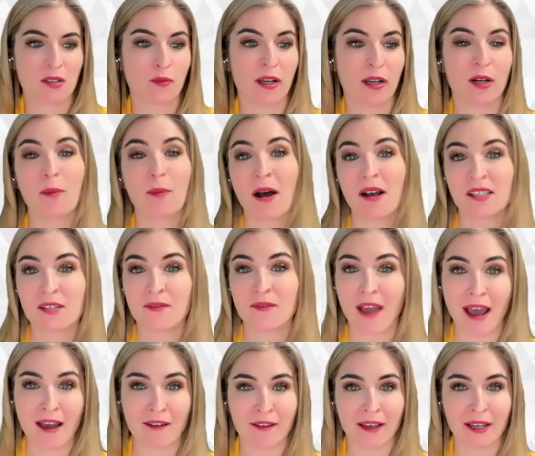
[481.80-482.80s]
greater positive
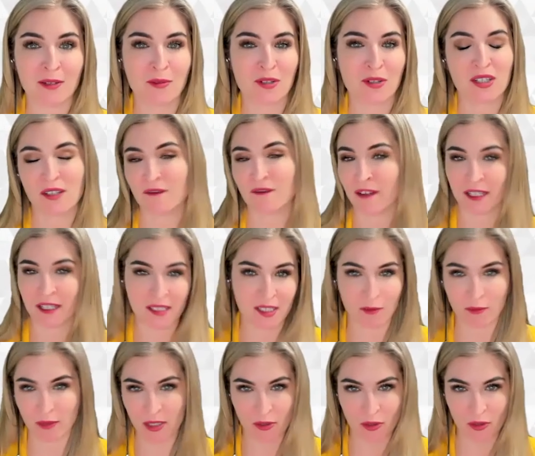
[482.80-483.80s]
affect, which is a fancy
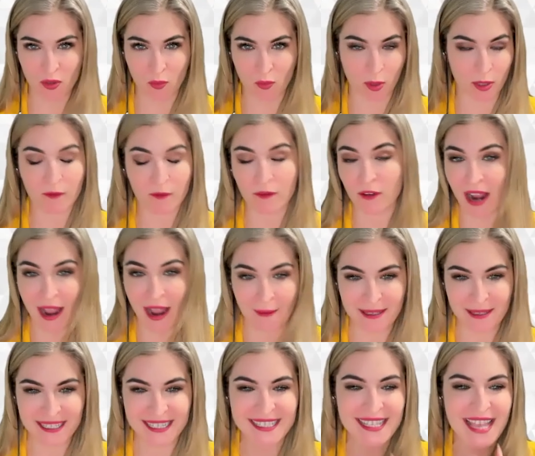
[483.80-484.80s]
research word for
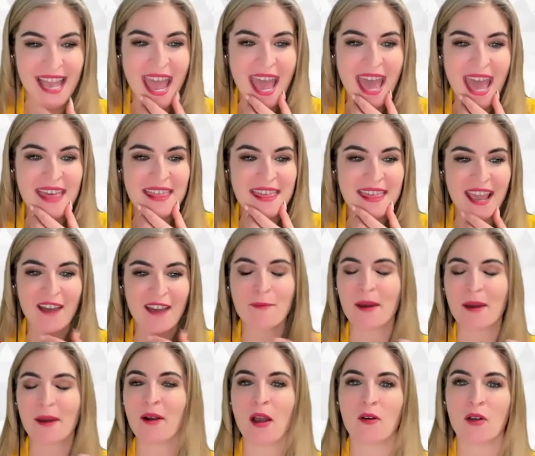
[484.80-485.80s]
happiness, they have
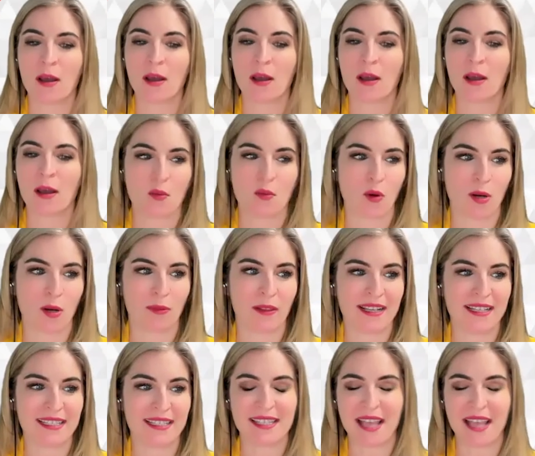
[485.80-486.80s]
better outcomes in the
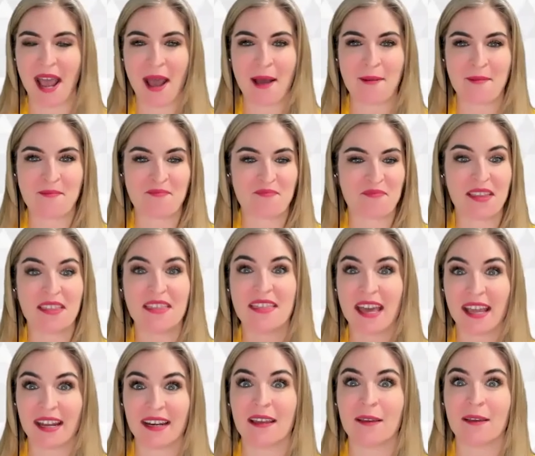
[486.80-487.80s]
workplace
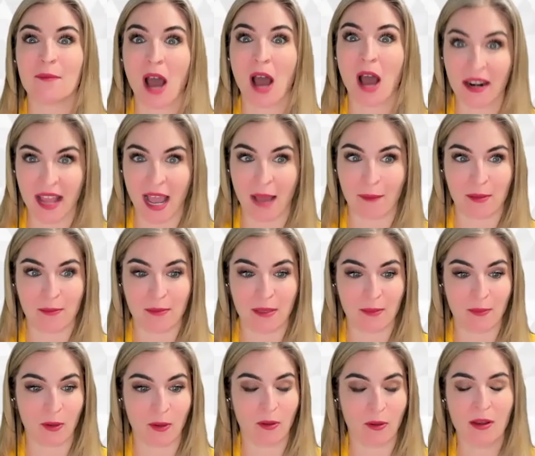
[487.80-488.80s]
than unhappy
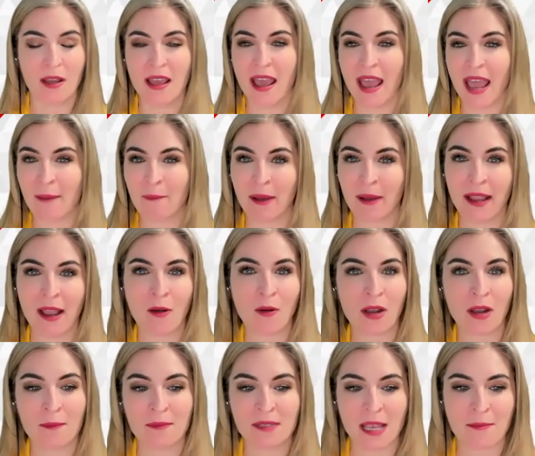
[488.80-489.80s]
people. And by
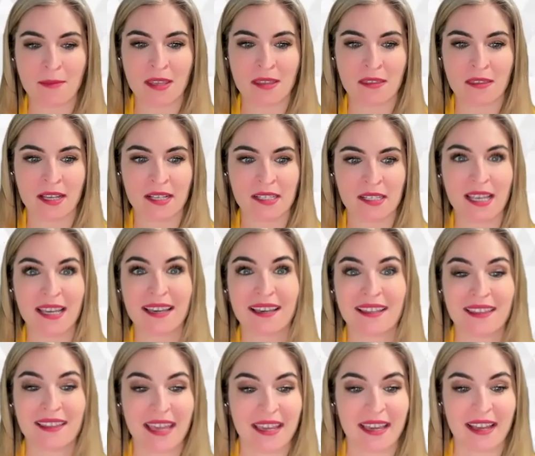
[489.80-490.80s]
outcomes, I mean things like
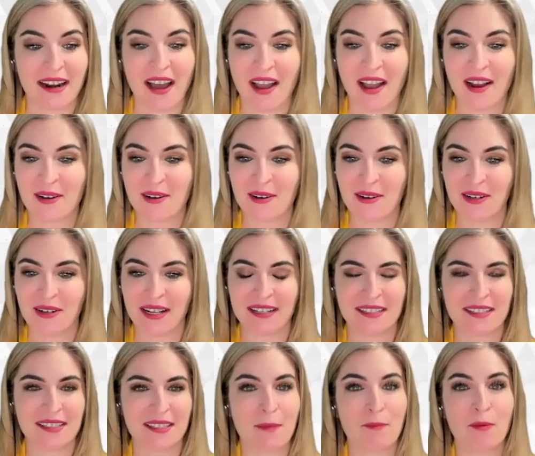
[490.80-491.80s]
they get higher
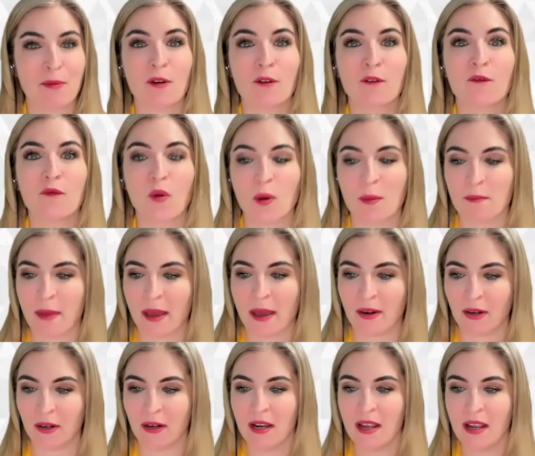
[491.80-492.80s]
earnings, they perform
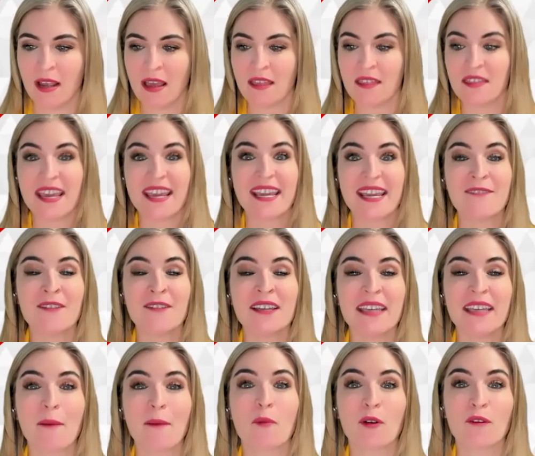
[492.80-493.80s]
better, they even
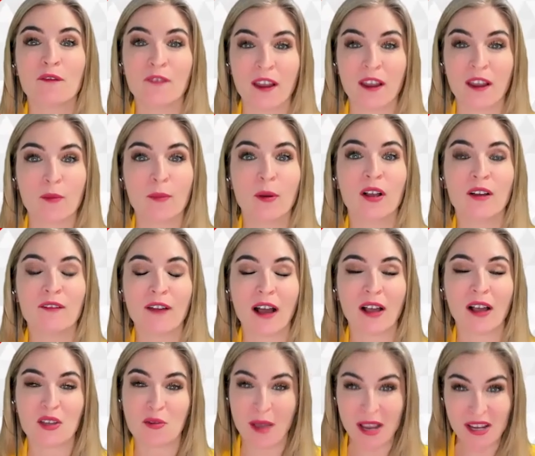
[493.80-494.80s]
get more favorable
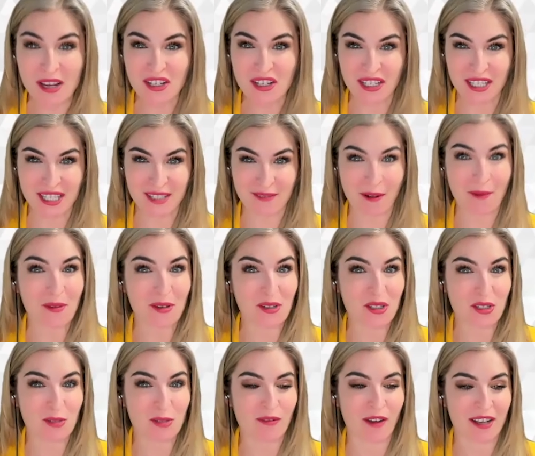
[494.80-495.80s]
evaluations from their
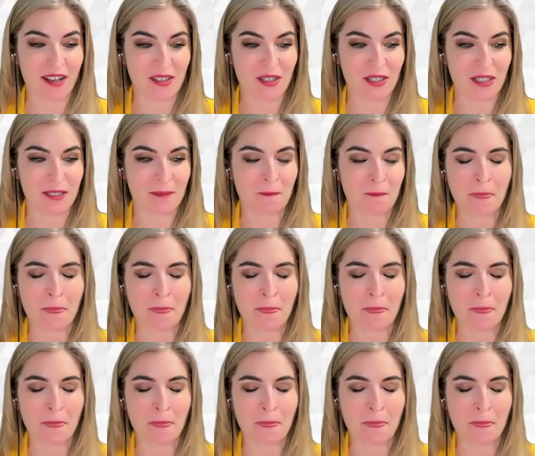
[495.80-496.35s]
supervisors.